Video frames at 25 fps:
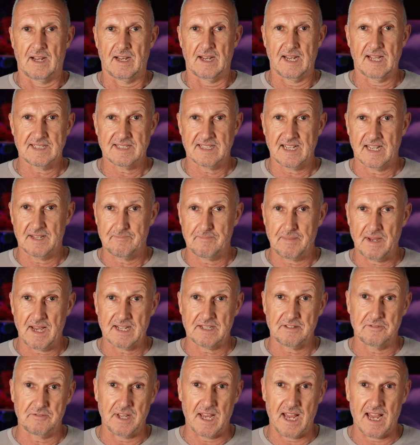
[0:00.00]
Let's get
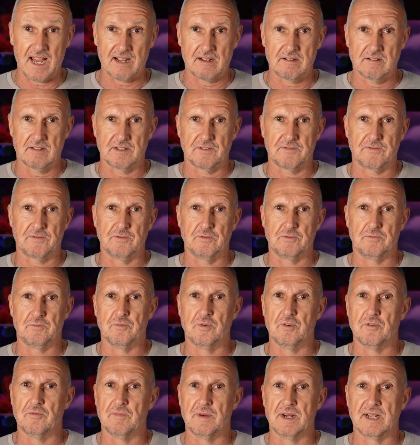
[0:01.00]
back to the ankle and foot
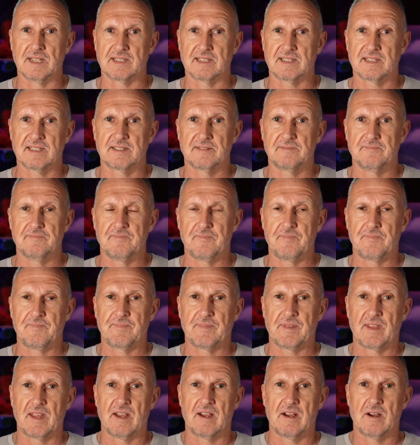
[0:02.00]
movements.
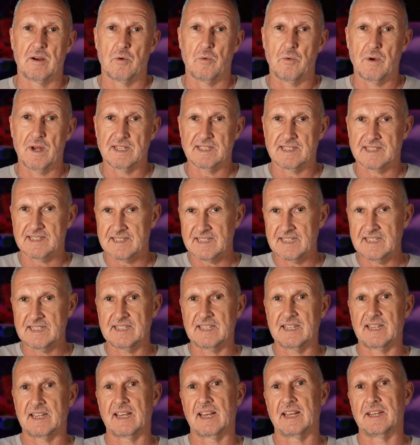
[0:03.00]
When
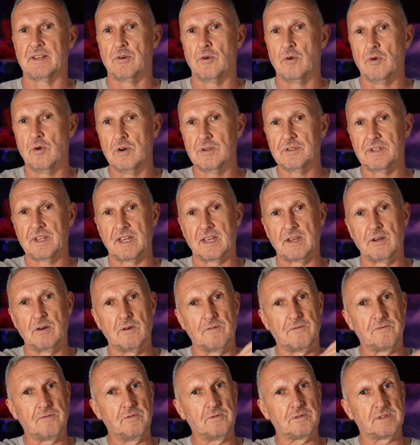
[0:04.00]
sitting and holding
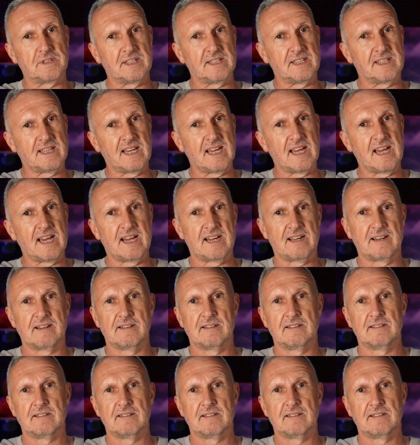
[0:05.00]
your foot in the air,